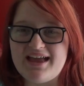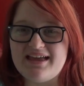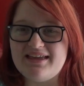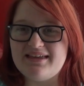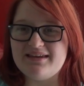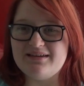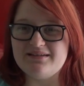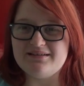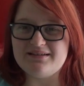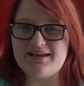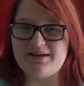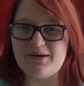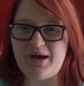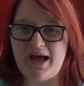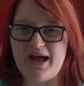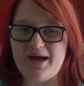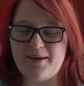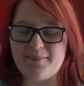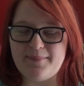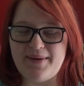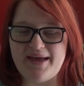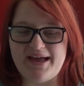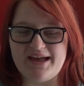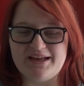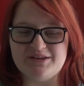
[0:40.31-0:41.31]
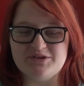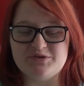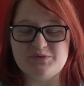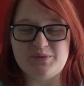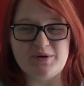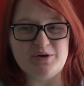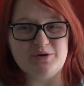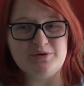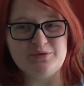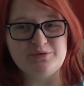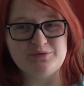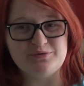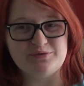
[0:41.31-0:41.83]
It had
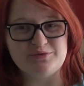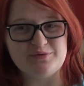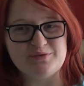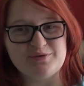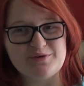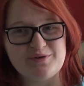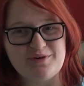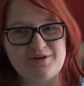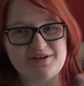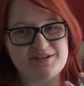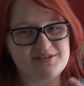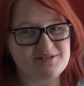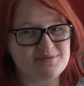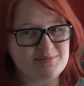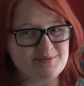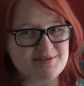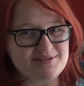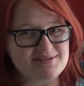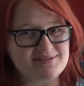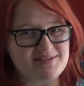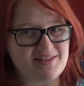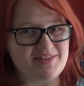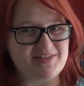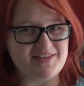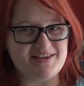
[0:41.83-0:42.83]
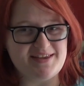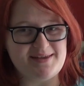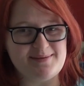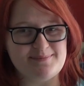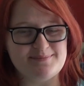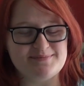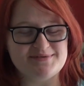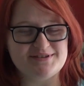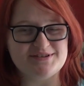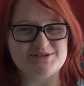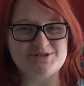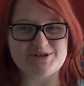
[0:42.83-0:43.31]
12 Christmas themed